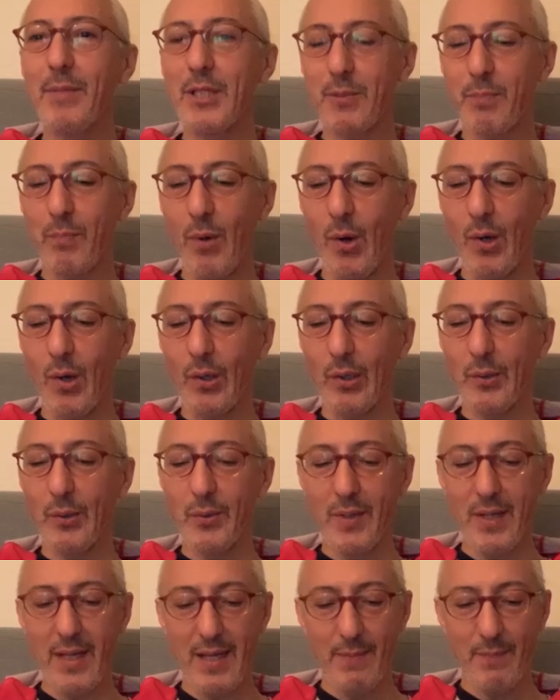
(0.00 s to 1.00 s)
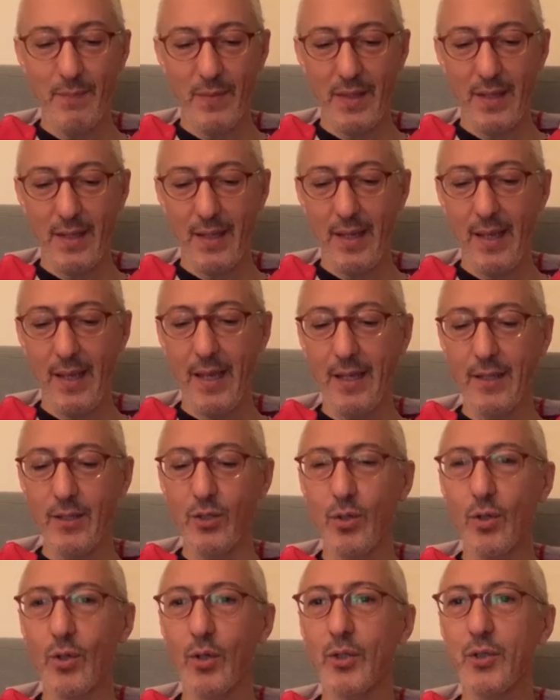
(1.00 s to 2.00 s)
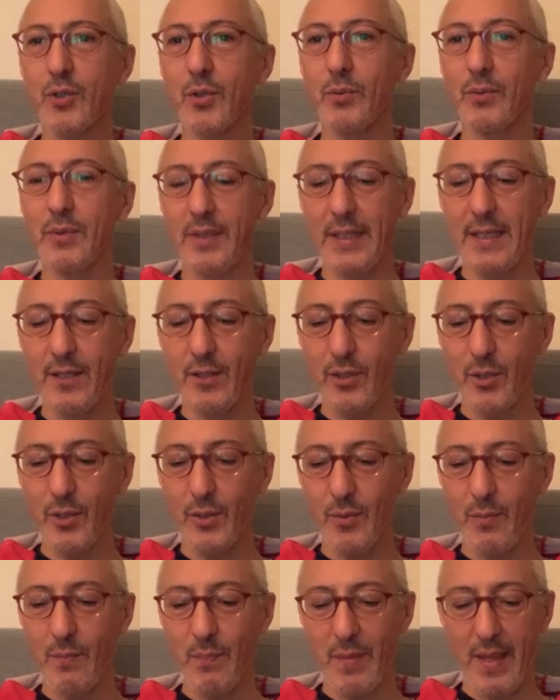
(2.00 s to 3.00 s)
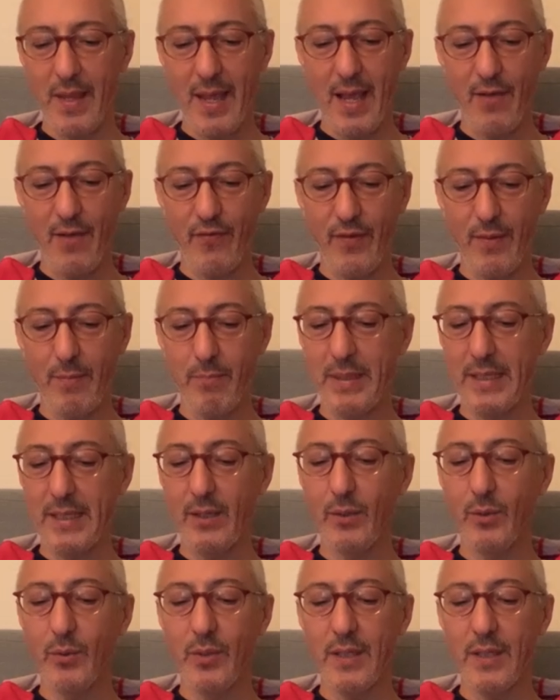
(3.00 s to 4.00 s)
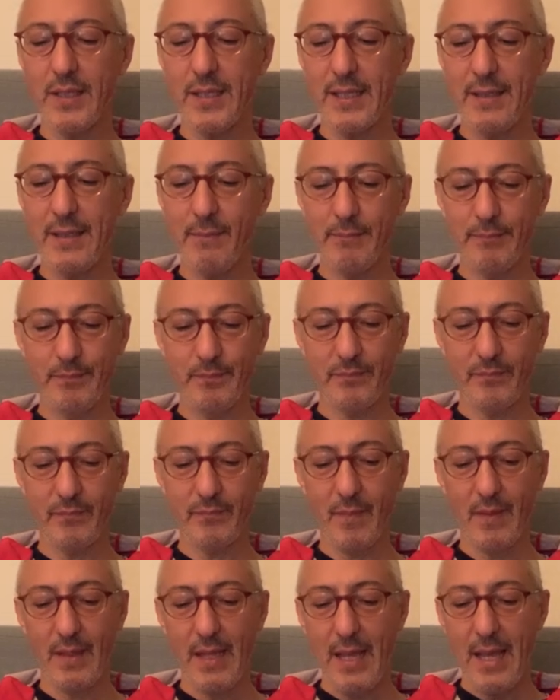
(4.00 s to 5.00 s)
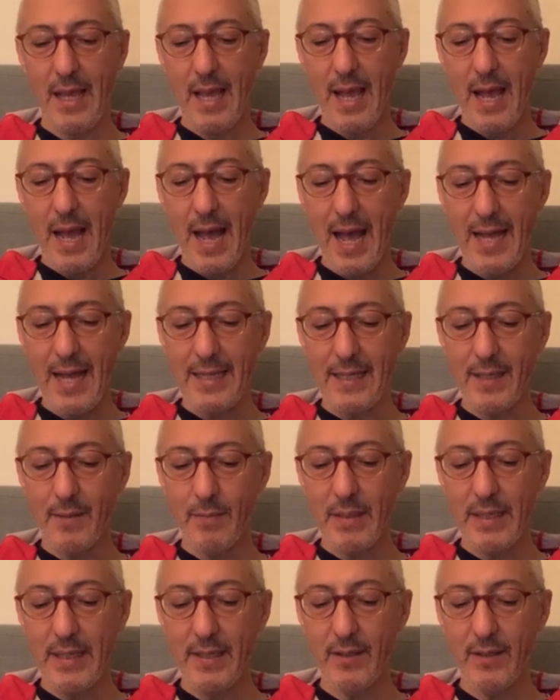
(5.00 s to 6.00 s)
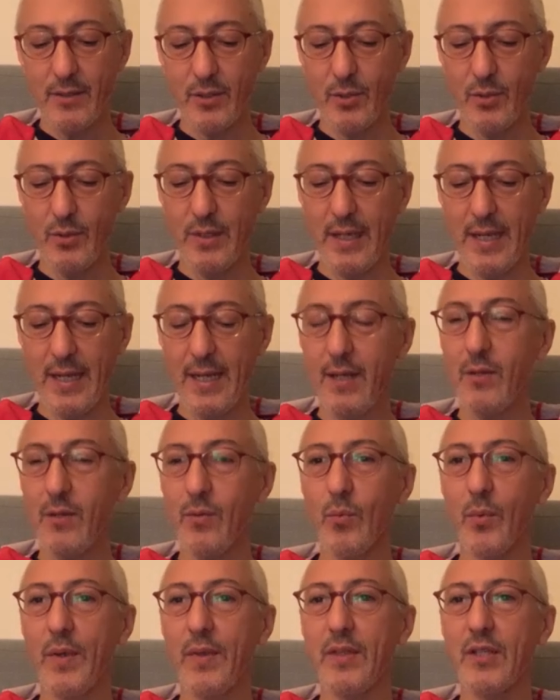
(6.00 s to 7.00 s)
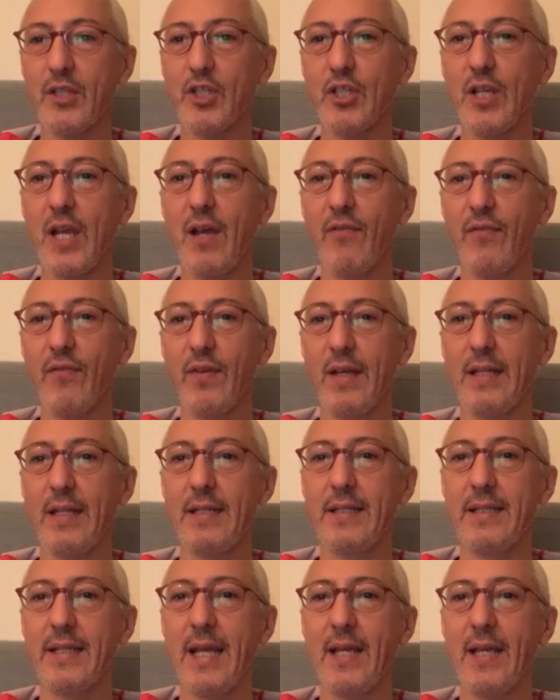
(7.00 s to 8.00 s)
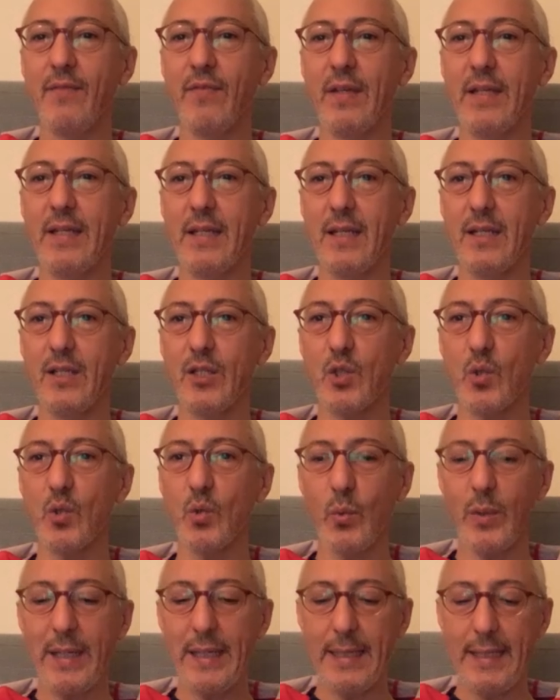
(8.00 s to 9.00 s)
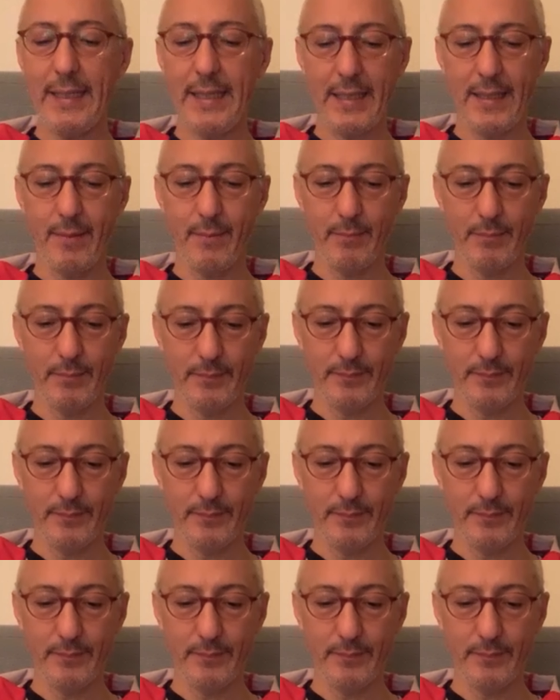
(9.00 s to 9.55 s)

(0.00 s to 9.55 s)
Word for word: is Paul Luna, and you're tuned into F&B Lunacy. I am here today with Chef David Sweeney.